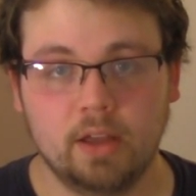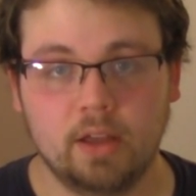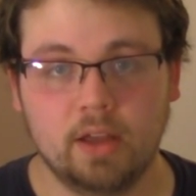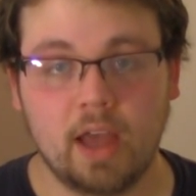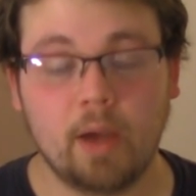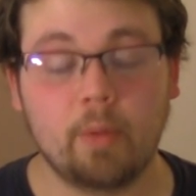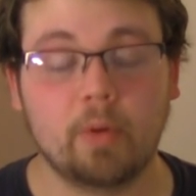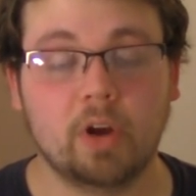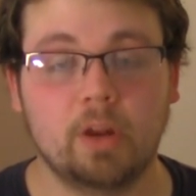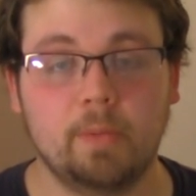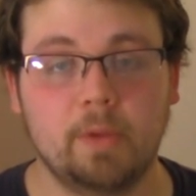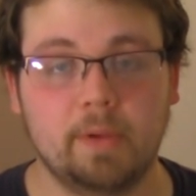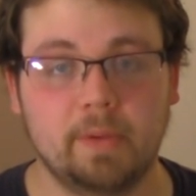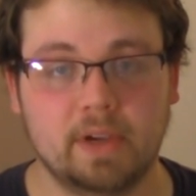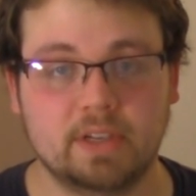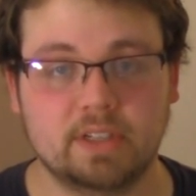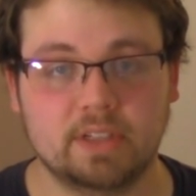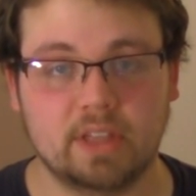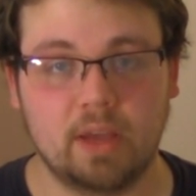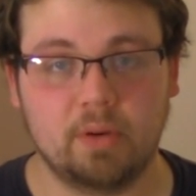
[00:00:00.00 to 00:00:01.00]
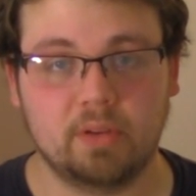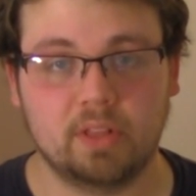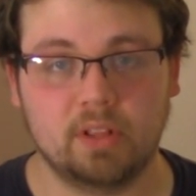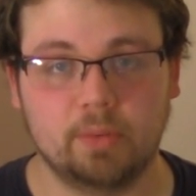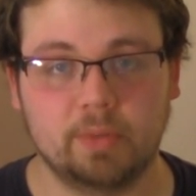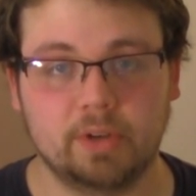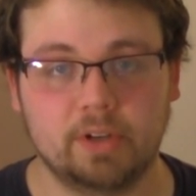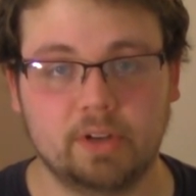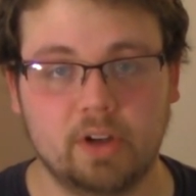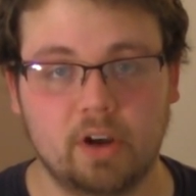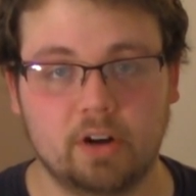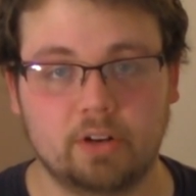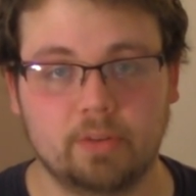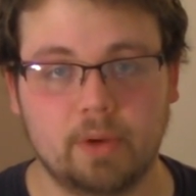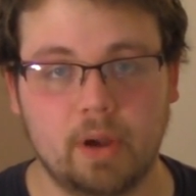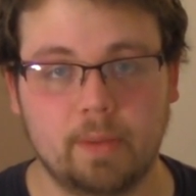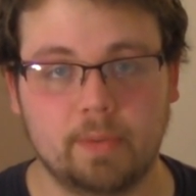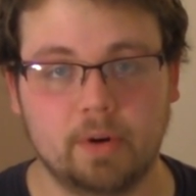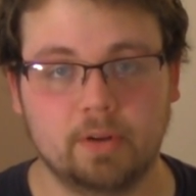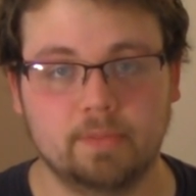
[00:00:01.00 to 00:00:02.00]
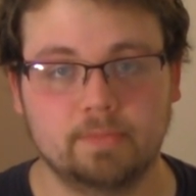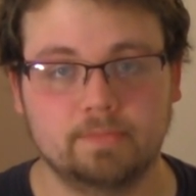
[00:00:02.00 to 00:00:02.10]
And we're going to be mixing that with a little bit of Dr. Pepper.